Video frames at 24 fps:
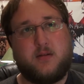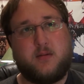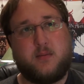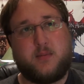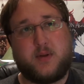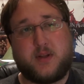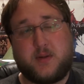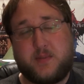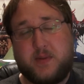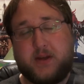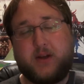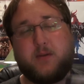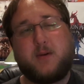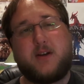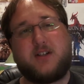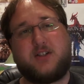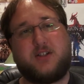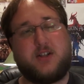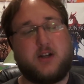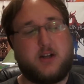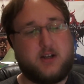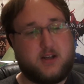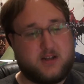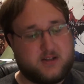But the big
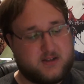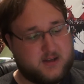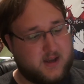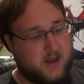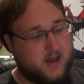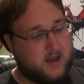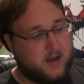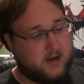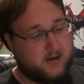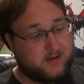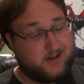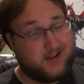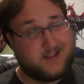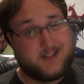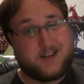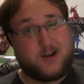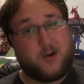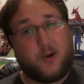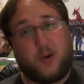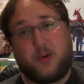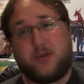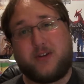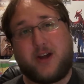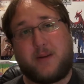question is, does it
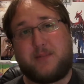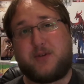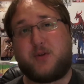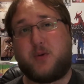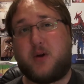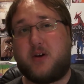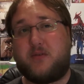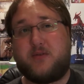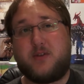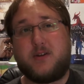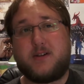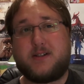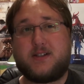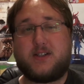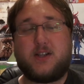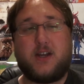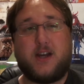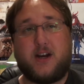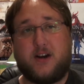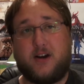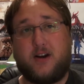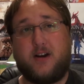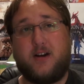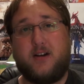hold up twelve years
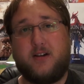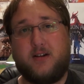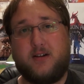later?